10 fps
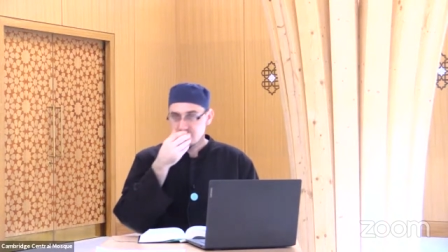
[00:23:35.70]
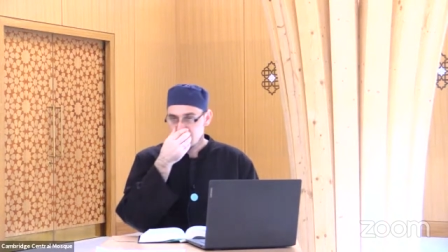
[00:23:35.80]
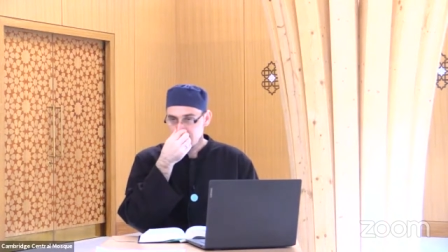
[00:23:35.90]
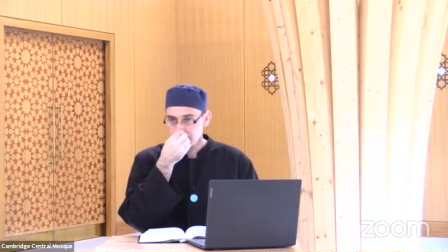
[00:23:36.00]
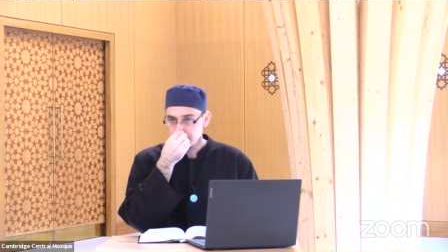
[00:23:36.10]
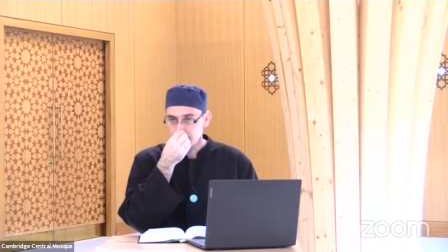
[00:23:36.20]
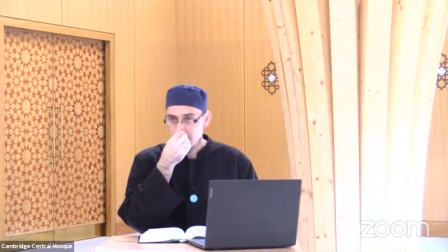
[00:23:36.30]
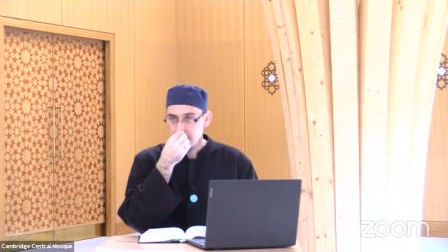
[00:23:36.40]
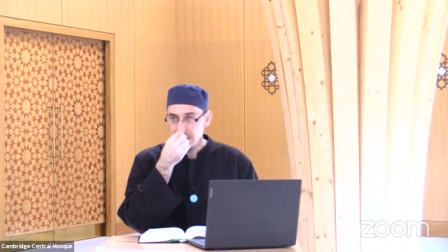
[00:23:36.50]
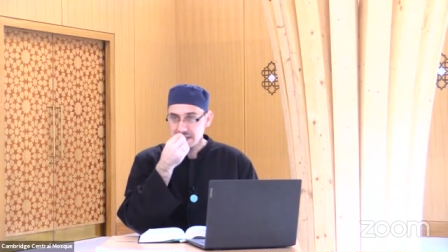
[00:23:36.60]
So
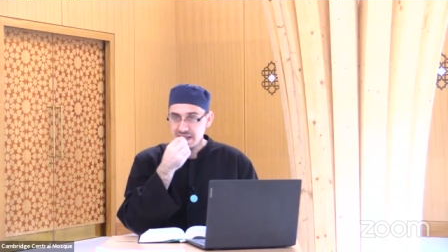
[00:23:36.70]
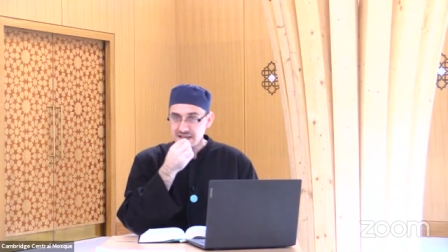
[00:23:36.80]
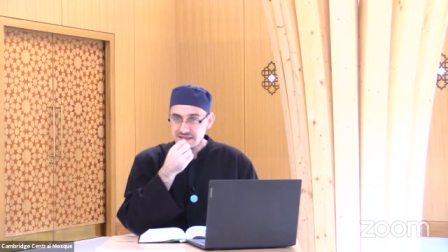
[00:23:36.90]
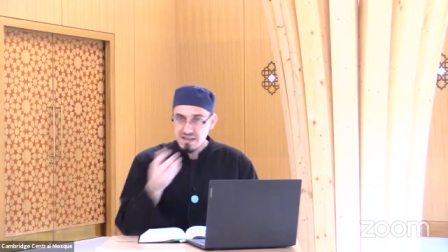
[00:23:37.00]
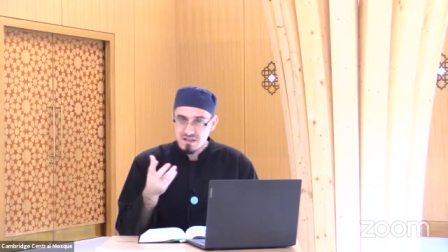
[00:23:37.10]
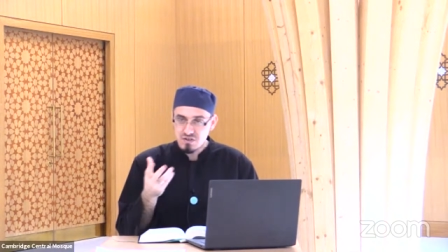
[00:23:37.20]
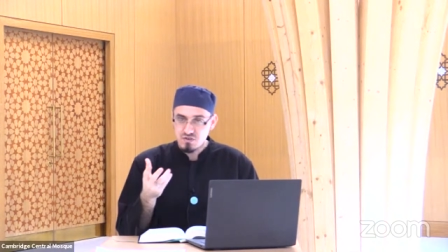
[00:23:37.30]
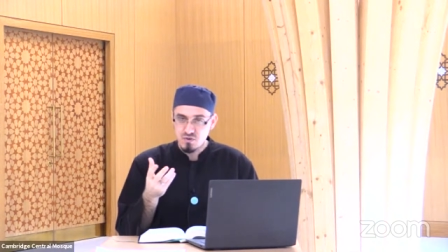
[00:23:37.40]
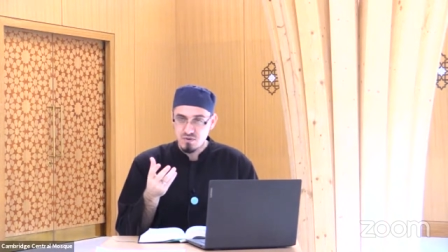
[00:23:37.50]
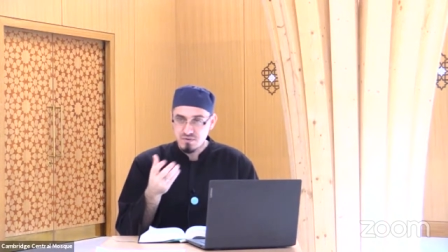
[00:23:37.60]
when they see the
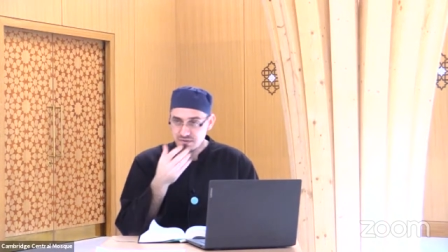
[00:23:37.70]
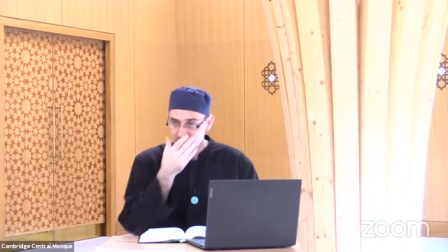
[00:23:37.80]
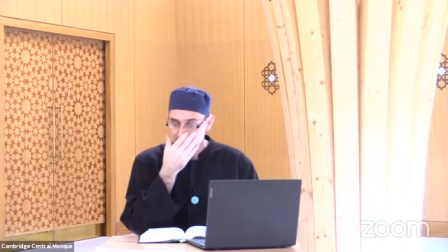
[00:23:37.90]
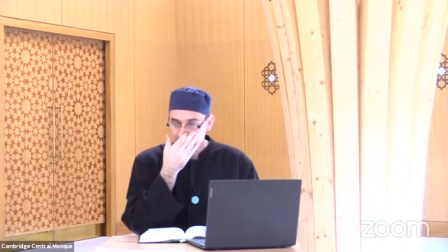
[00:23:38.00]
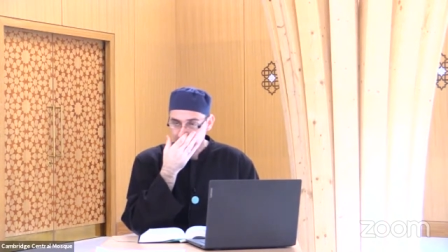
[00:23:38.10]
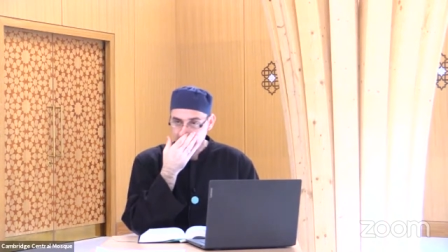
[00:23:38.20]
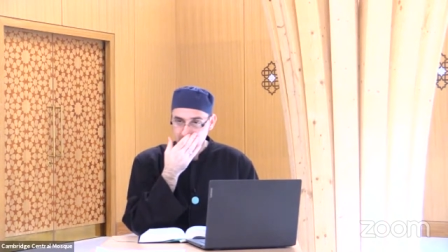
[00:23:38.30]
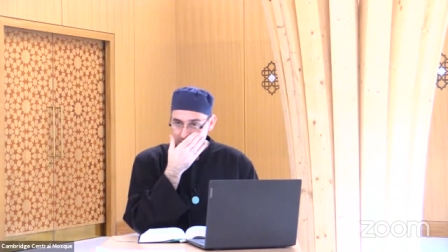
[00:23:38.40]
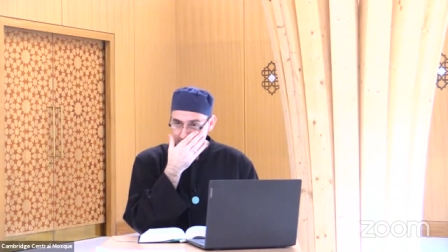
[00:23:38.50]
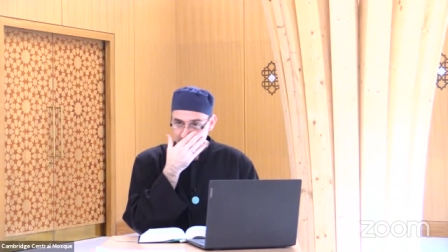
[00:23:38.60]
truth,
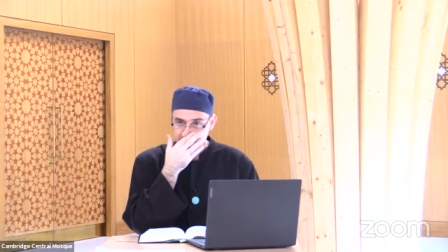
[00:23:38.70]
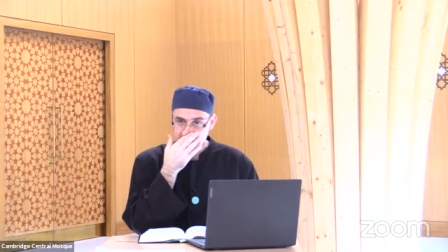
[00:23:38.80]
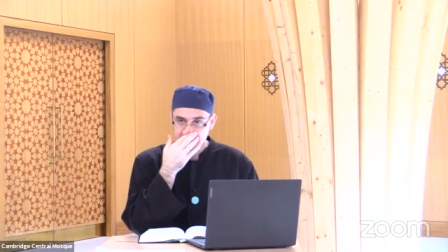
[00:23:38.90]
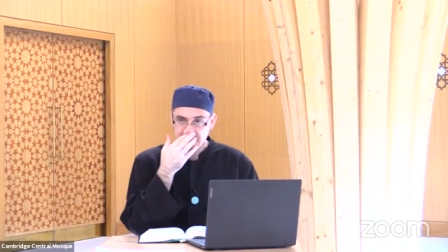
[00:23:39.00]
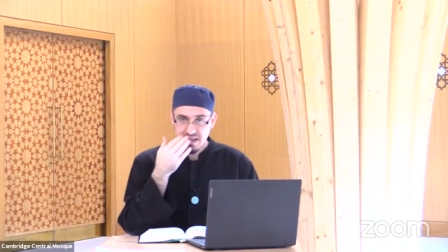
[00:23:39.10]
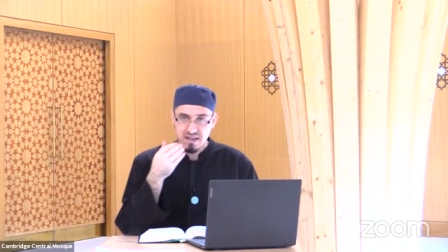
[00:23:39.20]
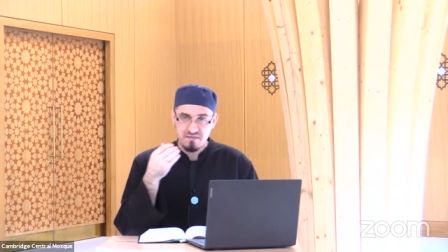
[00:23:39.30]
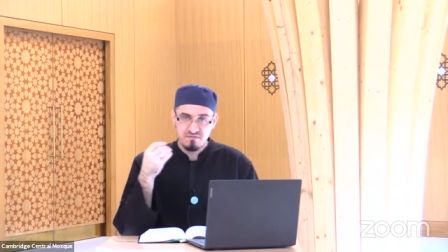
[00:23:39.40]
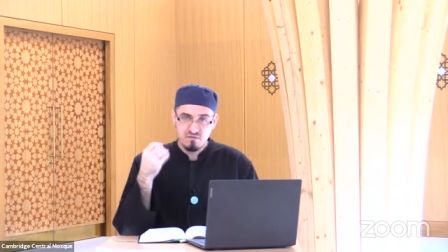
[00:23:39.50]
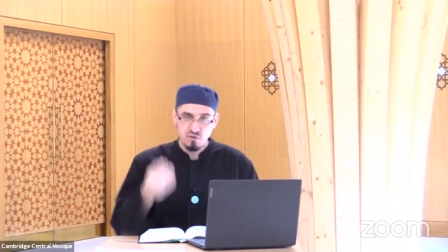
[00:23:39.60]
and when they see that they
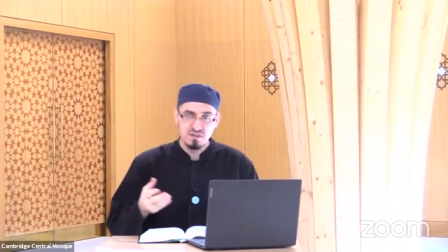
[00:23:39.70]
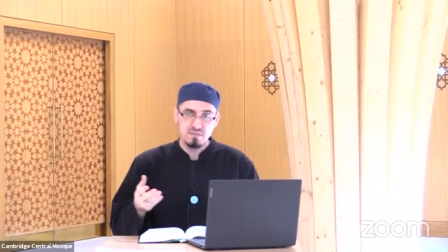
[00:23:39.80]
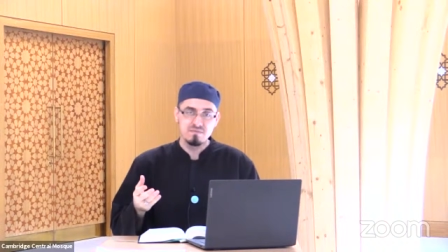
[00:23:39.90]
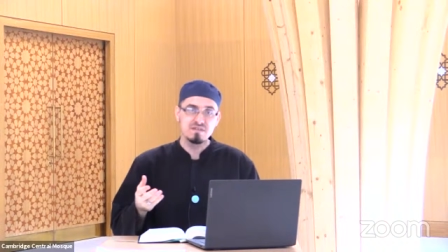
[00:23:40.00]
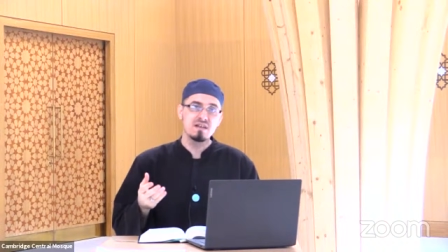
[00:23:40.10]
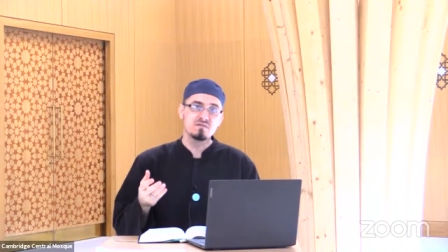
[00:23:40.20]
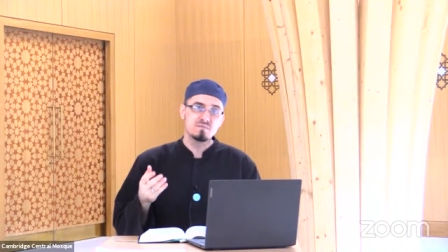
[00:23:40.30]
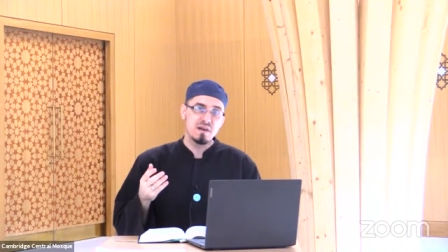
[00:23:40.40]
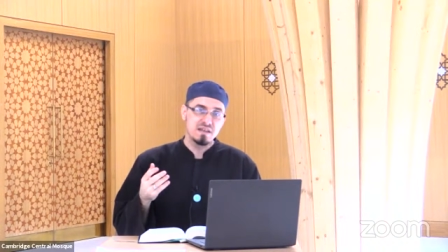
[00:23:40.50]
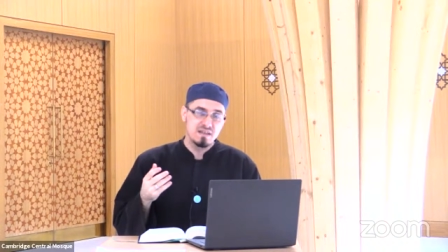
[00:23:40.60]
have fooled
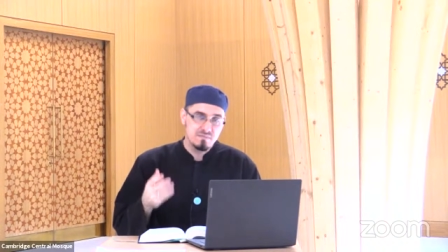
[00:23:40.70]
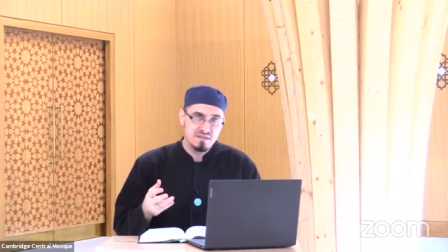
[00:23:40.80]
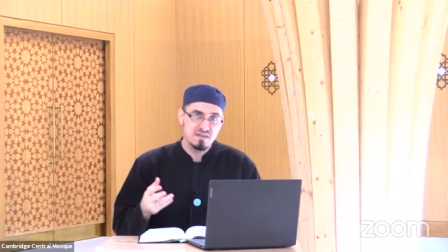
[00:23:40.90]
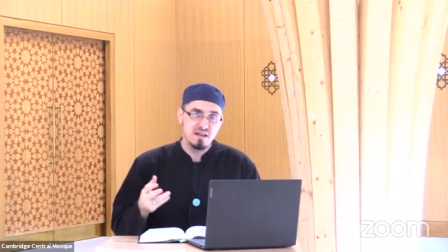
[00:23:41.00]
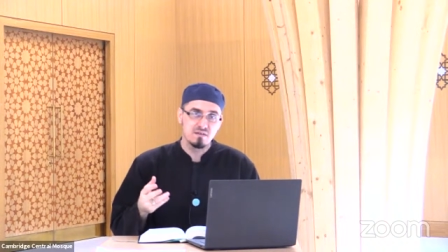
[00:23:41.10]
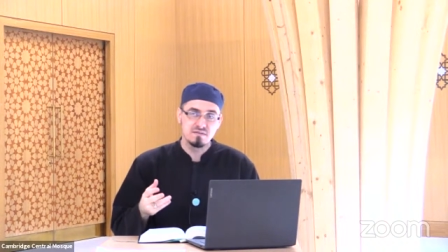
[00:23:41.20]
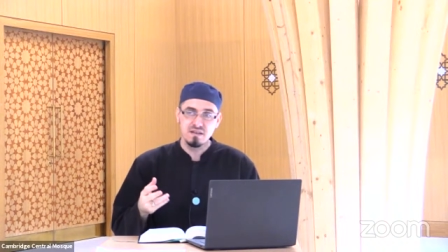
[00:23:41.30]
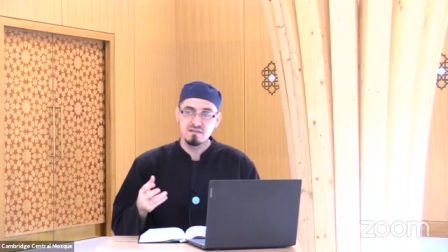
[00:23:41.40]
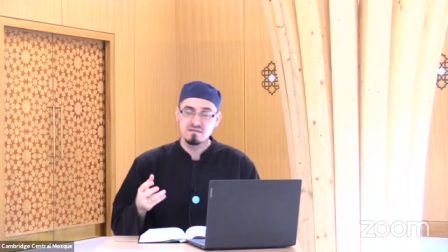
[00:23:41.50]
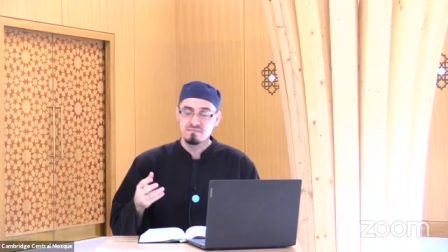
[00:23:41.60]
themselves by themselves
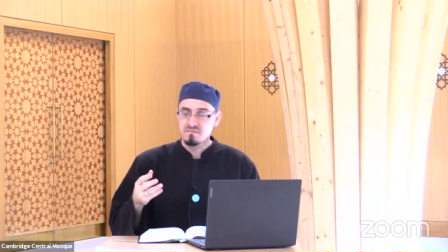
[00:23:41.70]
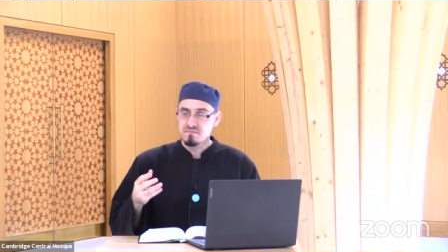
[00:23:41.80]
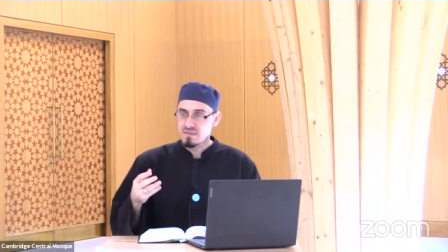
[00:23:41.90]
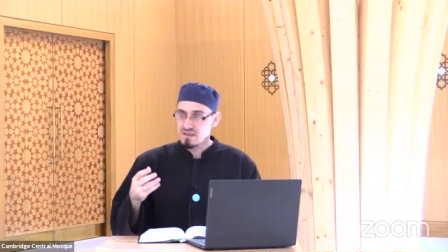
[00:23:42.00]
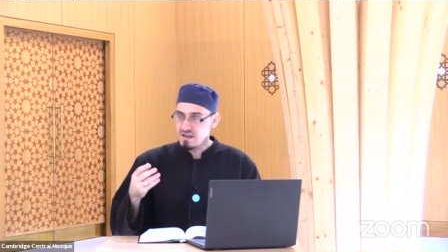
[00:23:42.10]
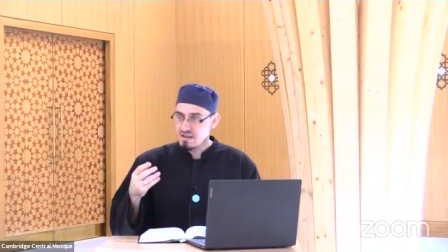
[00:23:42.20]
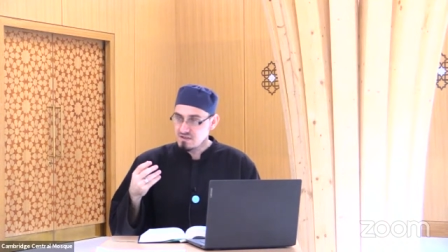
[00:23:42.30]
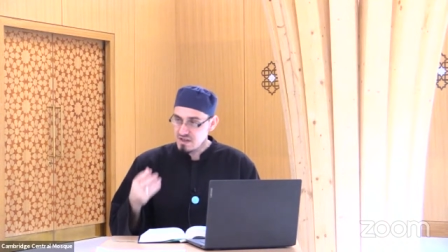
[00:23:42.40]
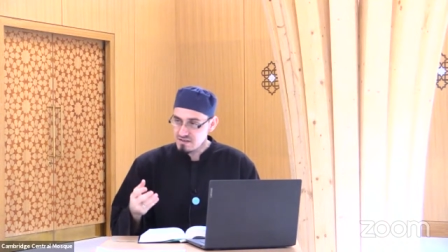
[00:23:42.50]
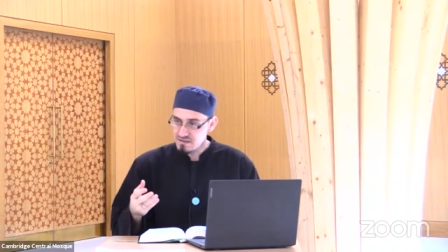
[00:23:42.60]
and done
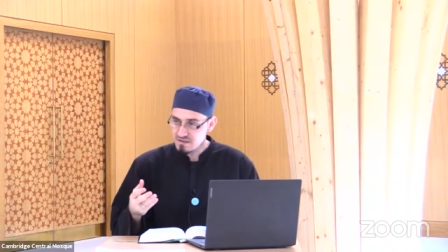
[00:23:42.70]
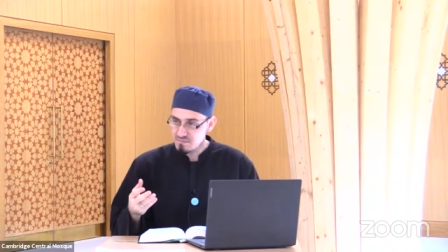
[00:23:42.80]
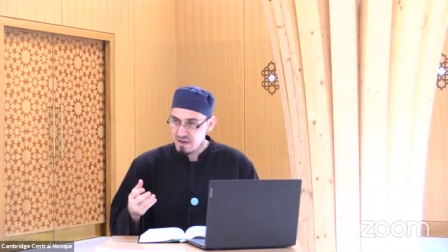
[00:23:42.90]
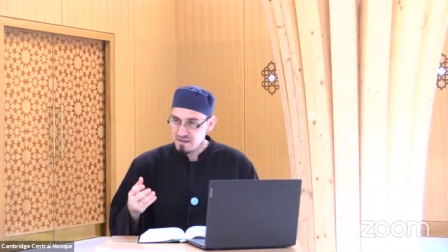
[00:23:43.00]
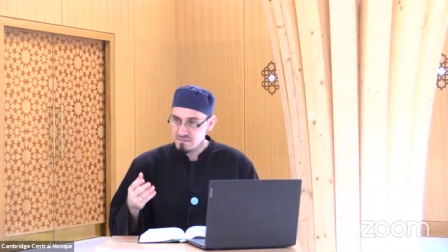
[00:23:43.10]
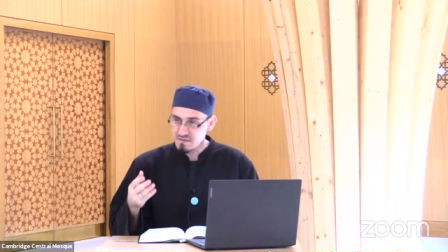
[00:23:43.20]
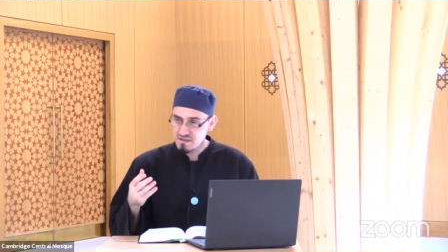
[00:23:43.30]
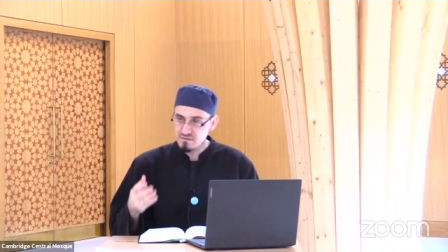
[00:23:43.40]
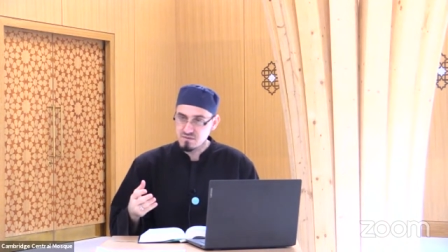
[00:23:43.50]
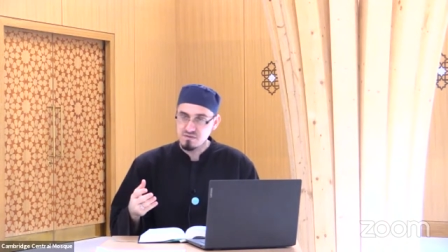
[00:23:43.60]
injustice by
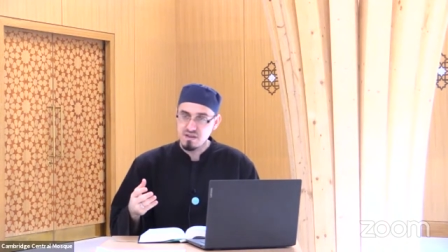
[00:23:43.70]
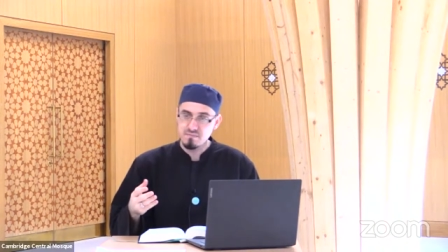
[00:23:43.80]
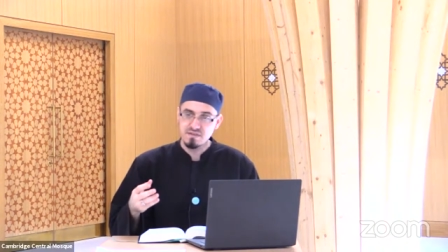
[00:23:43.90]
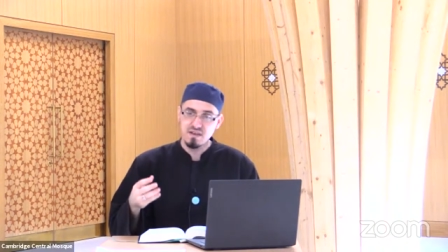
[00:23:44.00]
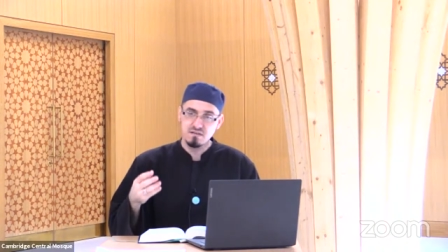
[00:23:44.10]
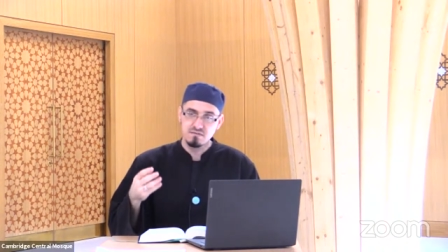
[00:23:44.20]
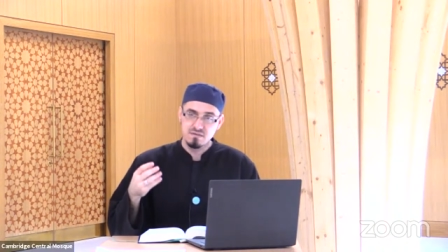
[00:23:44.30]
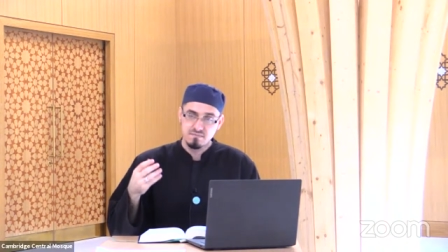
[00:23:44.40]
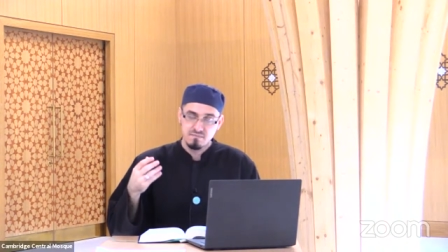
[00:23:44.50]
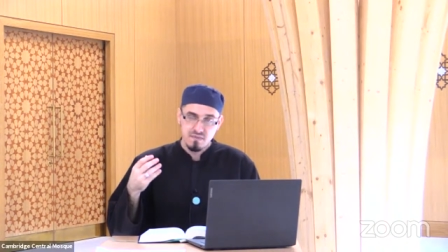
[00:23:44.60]
themselves to themselves,